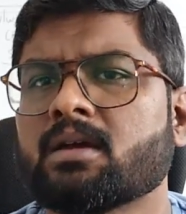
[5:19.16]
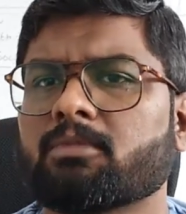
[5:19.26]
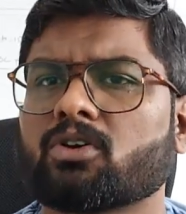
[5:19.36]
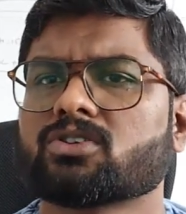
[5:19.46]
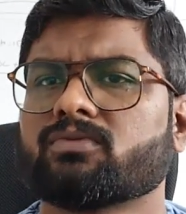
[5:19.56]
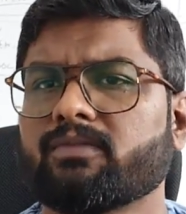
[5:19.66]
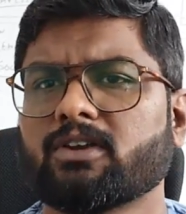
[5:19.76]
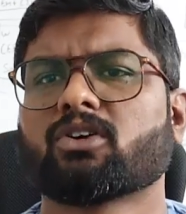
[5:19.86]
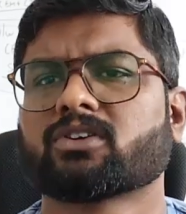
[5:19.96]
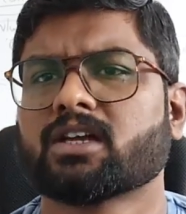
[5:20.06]
Because when we're
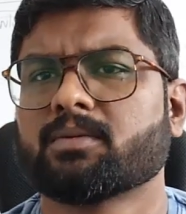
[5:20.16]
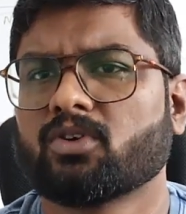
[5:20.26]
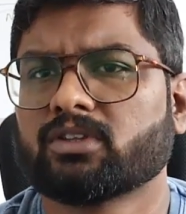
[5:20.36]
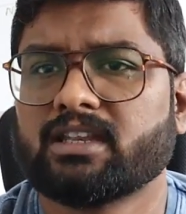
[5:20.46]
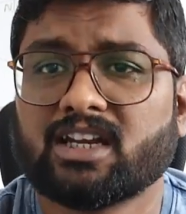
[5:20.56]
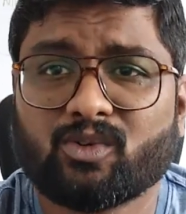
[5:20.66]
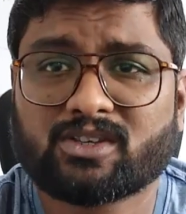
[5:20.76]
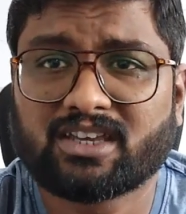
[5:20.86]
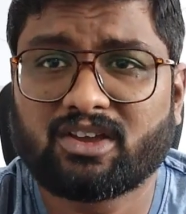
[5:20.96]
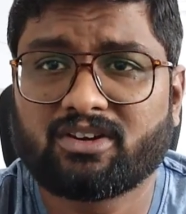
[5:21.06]
talking about the network
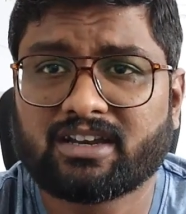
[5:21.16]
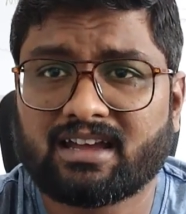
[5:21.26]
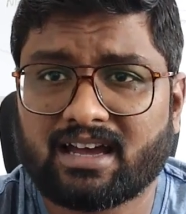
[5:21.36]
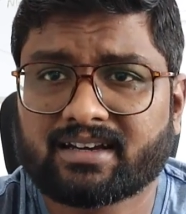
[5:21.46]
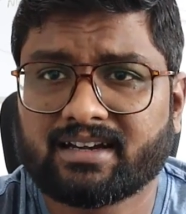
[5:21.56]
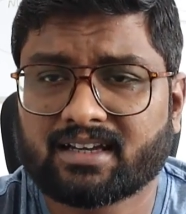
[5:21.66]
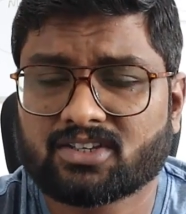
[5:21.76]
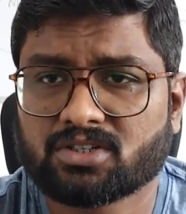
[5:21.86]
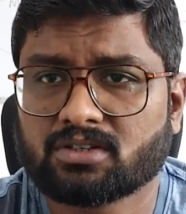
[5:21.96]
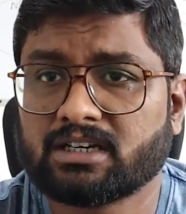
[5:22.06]
security
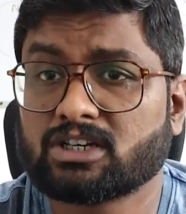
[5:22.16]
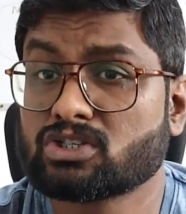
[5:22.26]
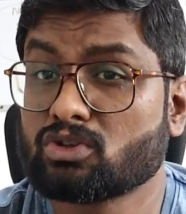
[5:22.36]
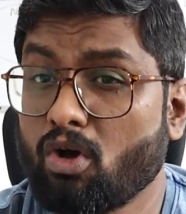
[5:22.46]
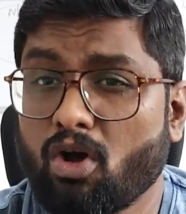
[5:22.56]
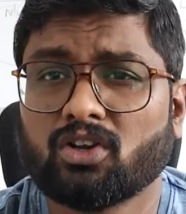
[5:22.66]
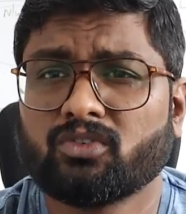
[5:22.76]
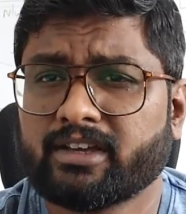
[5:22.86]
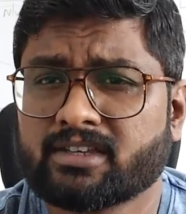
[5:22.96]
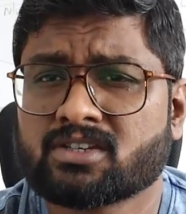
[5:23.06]
architecture, it is
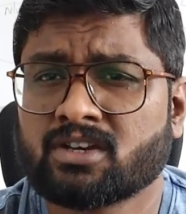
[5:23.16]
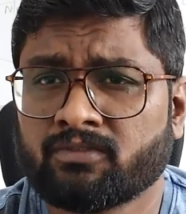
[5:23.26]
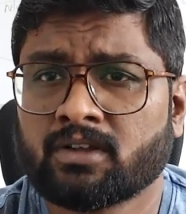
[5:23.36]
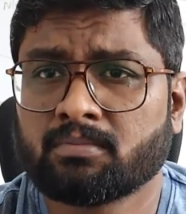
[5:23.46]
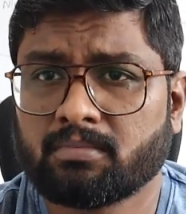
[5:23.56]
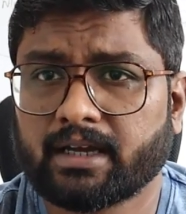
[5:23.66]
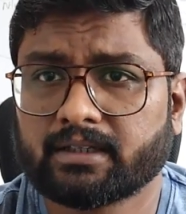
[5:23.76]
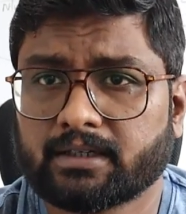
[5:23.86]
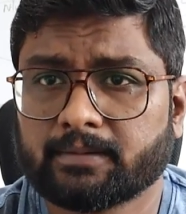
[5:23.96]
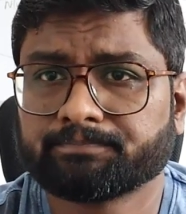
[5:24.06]
always driven by
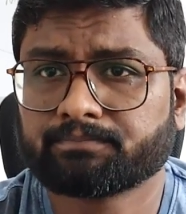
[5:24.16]
the